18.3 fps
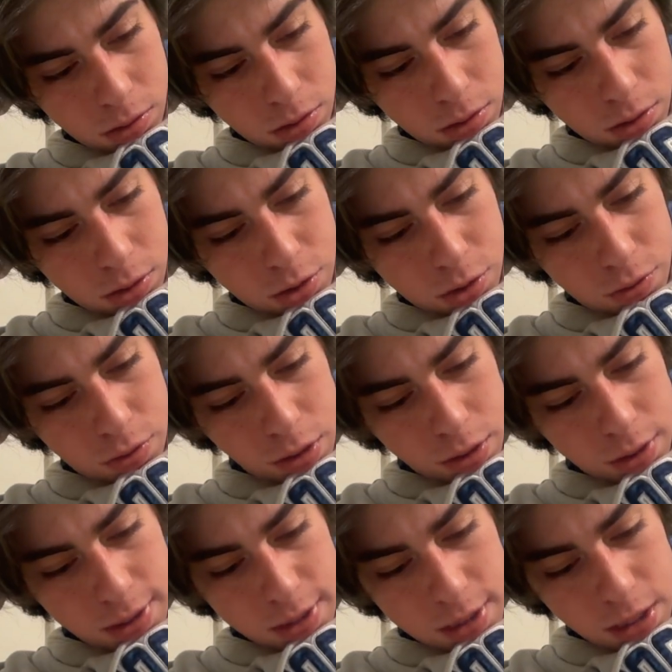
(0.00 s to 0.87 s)
Truth on
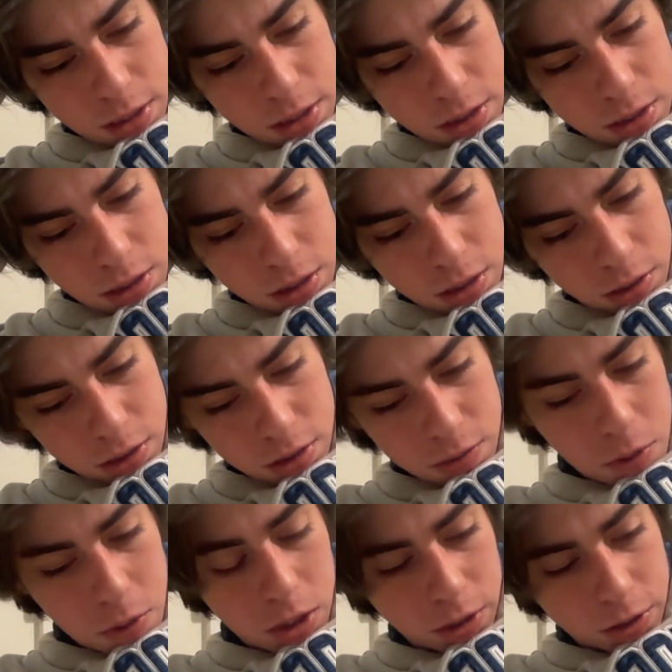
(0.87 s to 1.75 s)
the stage is not the
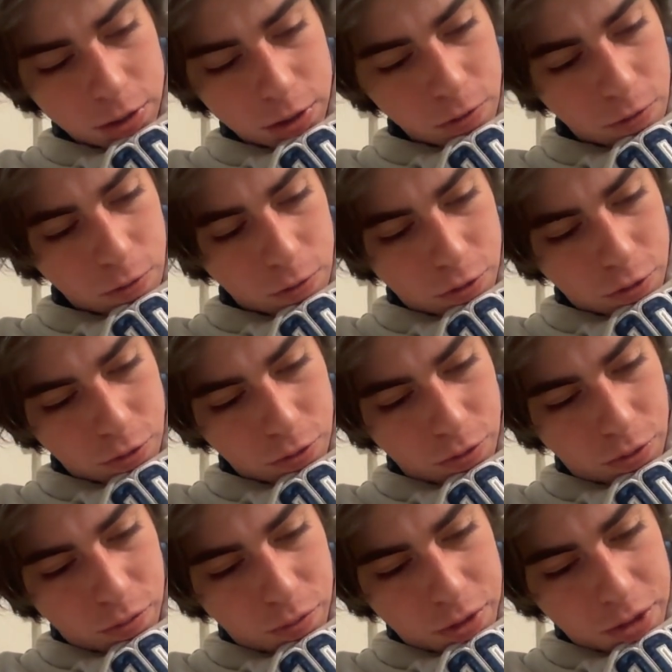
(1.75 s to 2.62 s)
small external
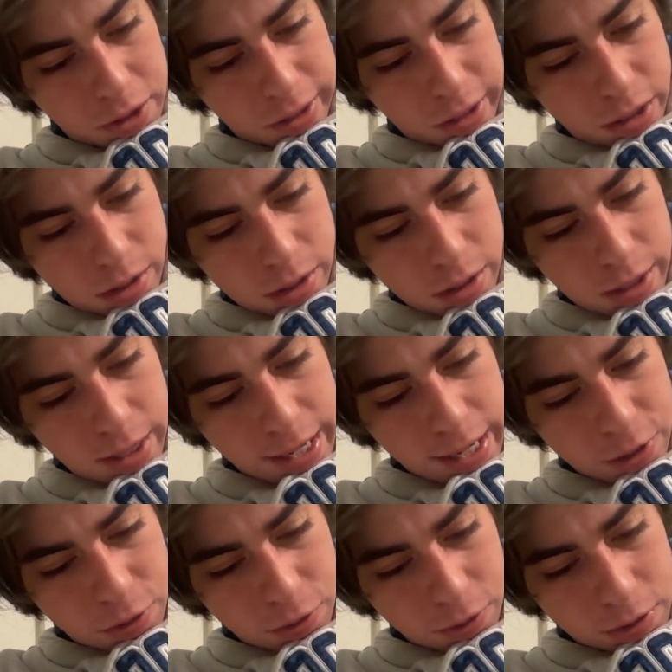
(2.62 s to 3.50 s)
truth, which leads to
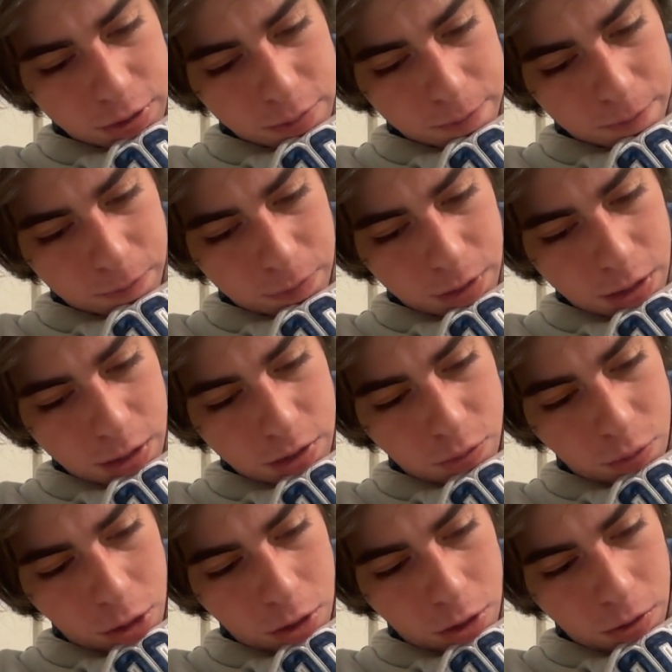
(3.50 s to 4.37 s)
naturalism. It
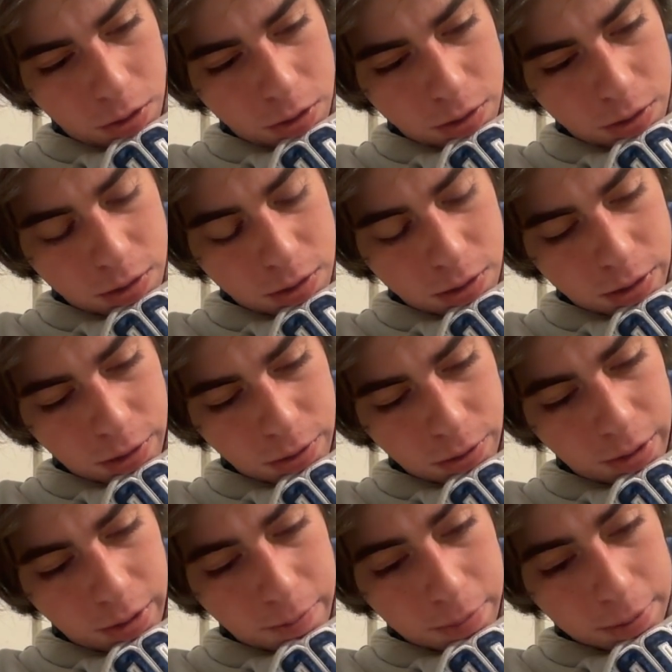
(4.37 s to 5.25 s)
is what you can
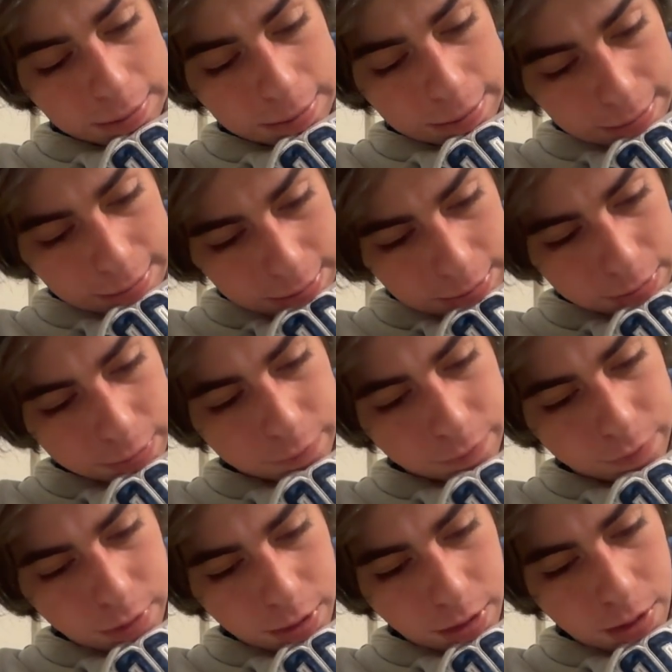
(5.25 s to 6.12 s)
sincerely
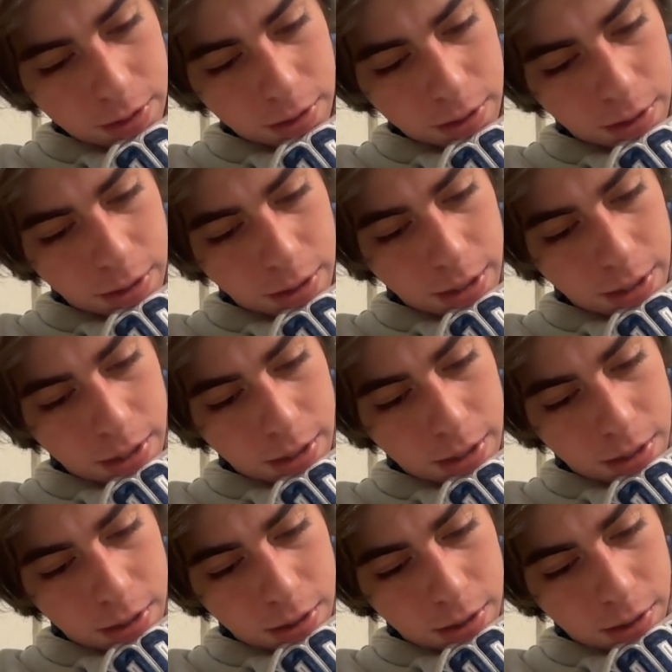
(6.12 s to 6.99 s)
believe in.
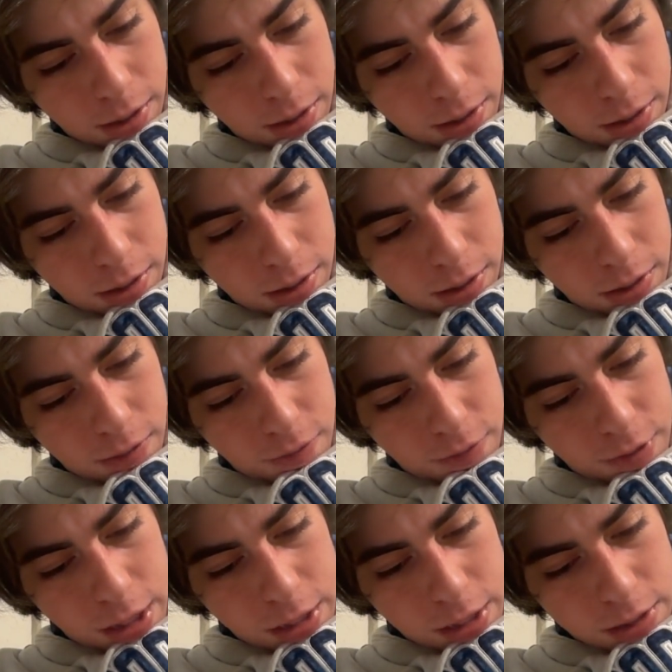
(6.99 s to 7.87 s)

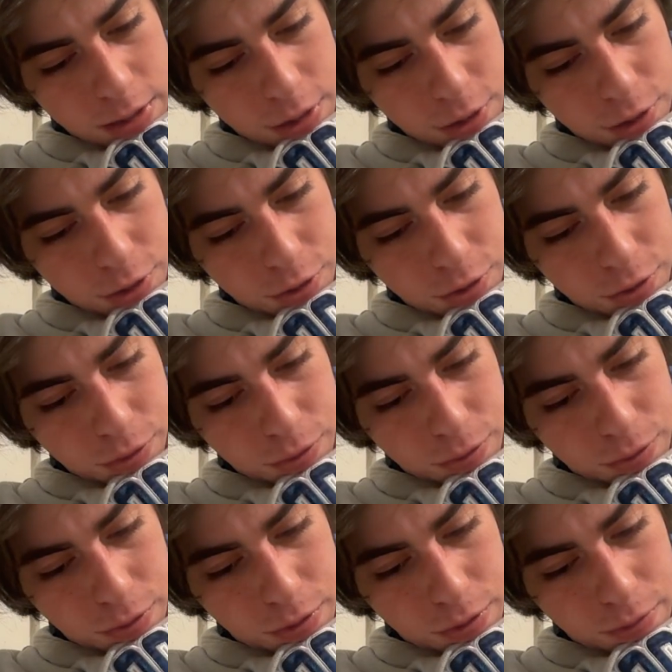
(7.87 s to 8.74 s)
Even as
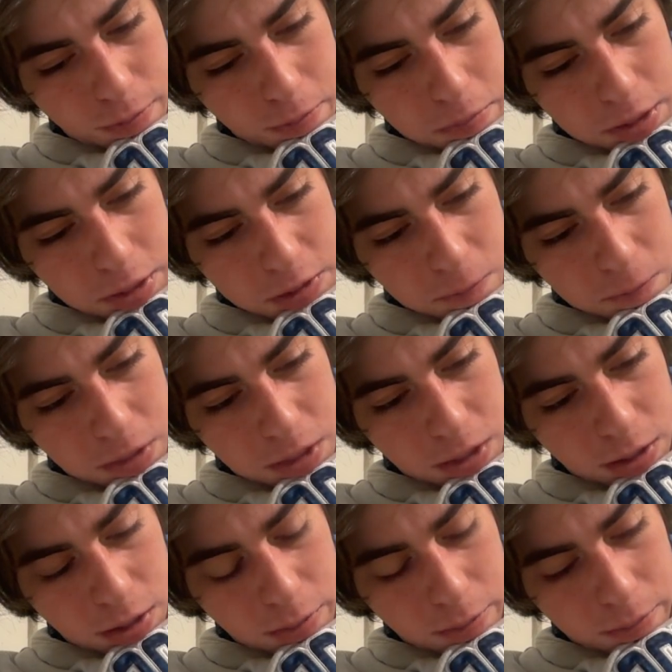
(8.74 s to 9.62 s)
untruth must
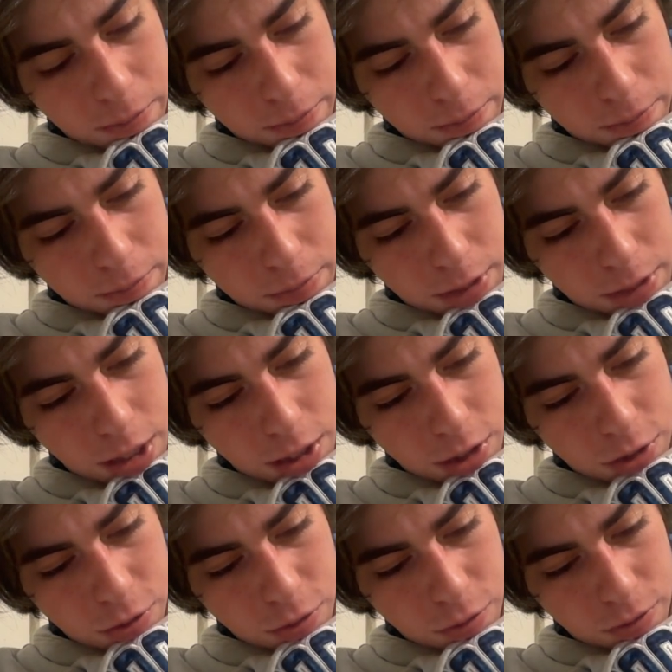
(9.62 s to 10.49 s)
become a
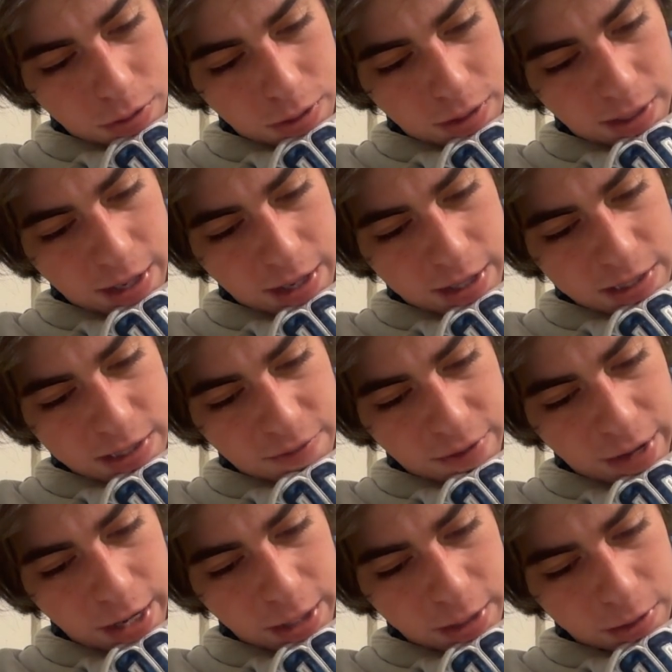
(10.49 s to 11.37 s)
truth in the eyes of
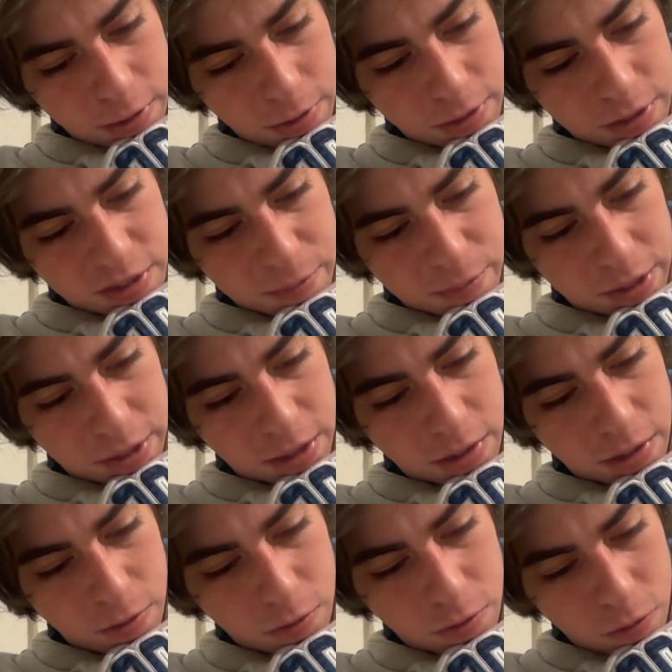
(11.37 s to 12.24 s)
actor and the
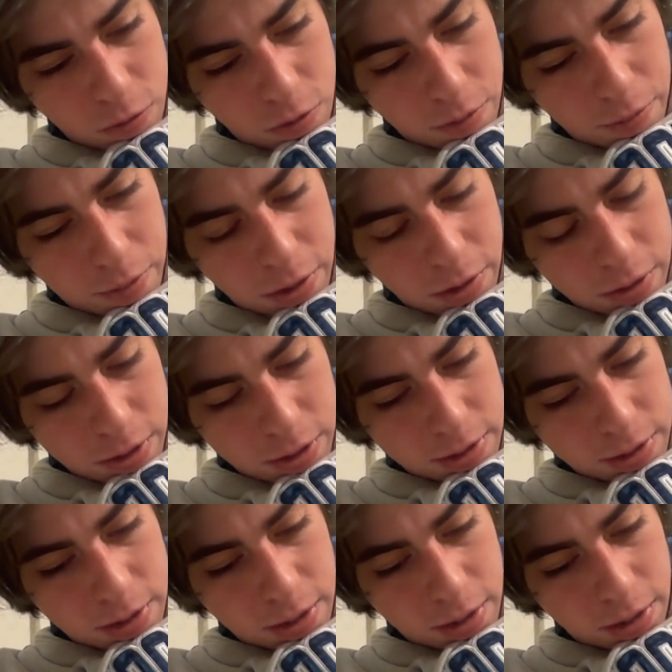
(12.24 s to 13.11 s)
spectator in order to be
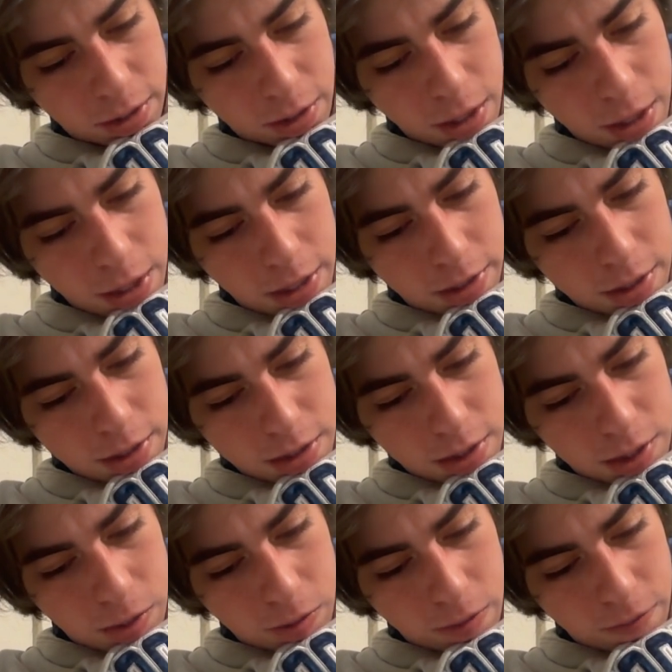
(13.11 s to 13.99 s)
artistic, the
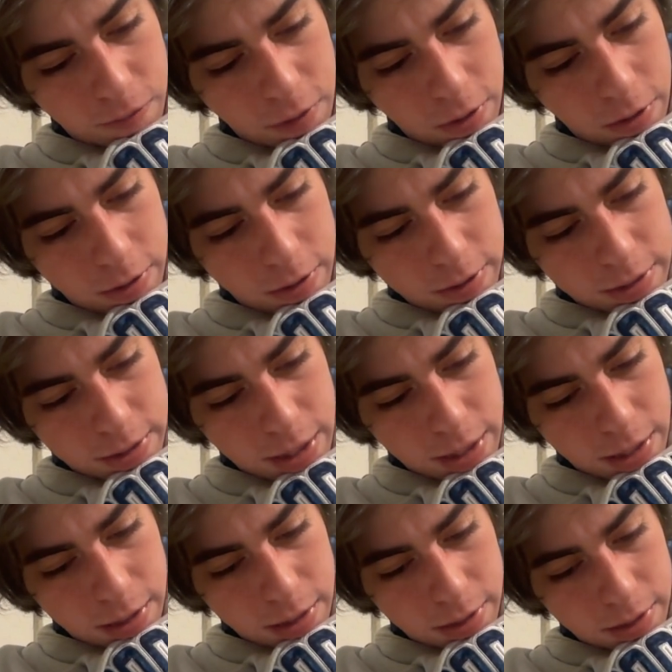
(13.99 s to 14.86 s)
secret of art is
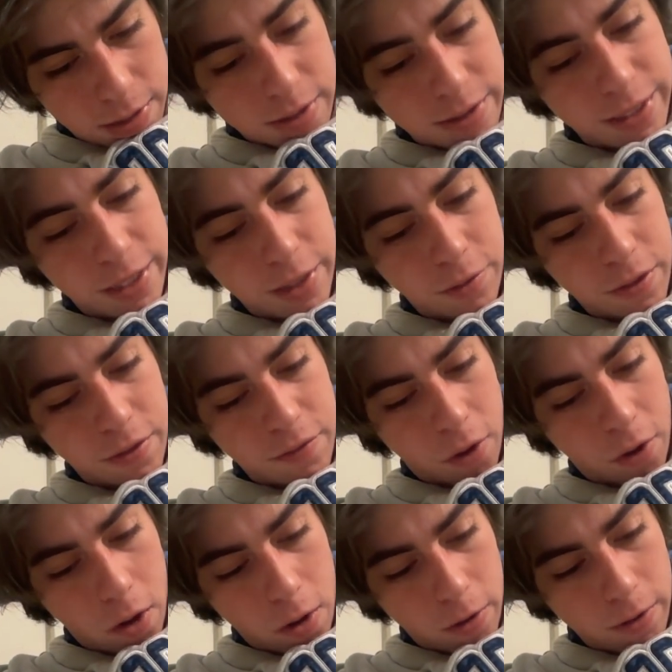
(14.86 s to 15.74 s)

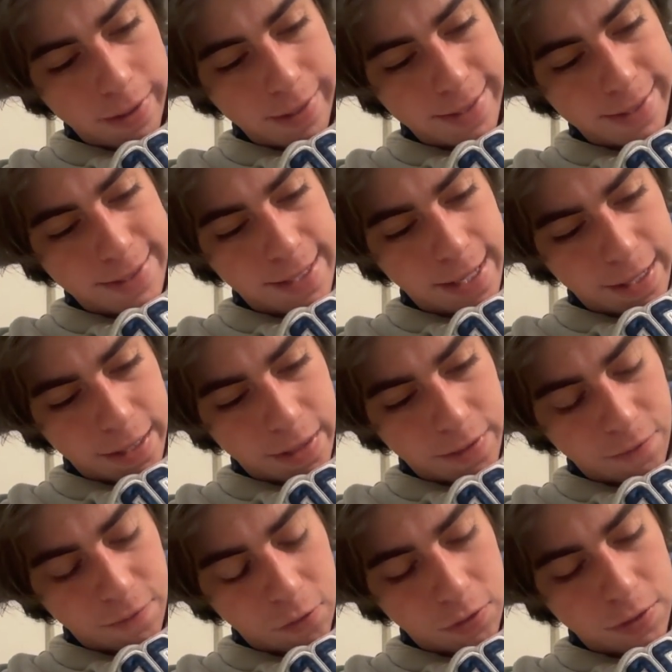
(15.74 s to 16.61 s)
that it
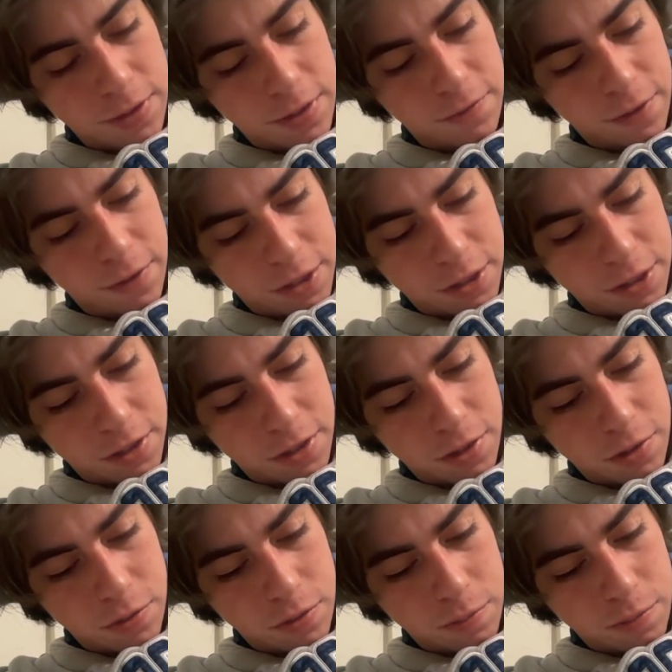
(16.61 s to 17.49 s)
converts a fiction
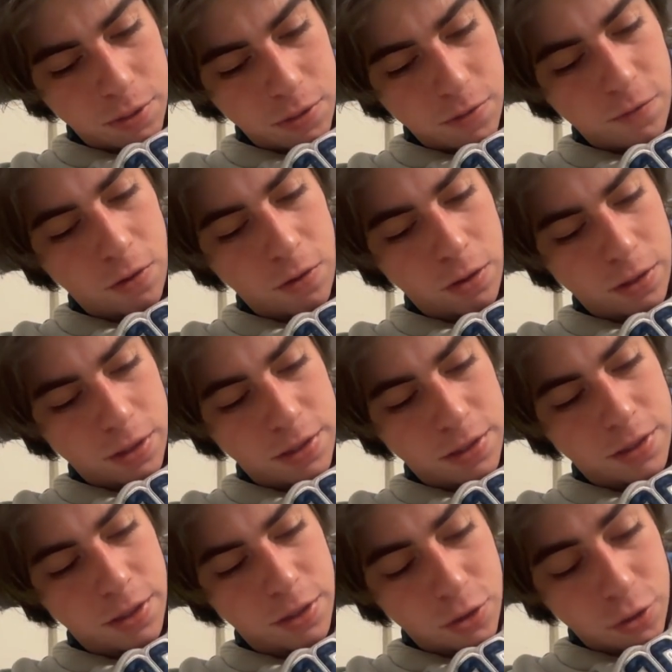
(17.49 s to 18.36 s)
into a beautiful
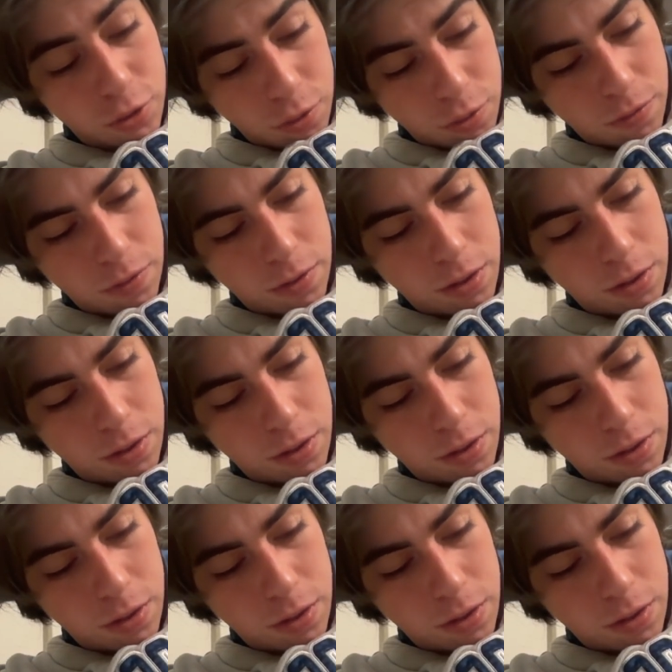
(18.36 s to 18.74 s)
artistic truth.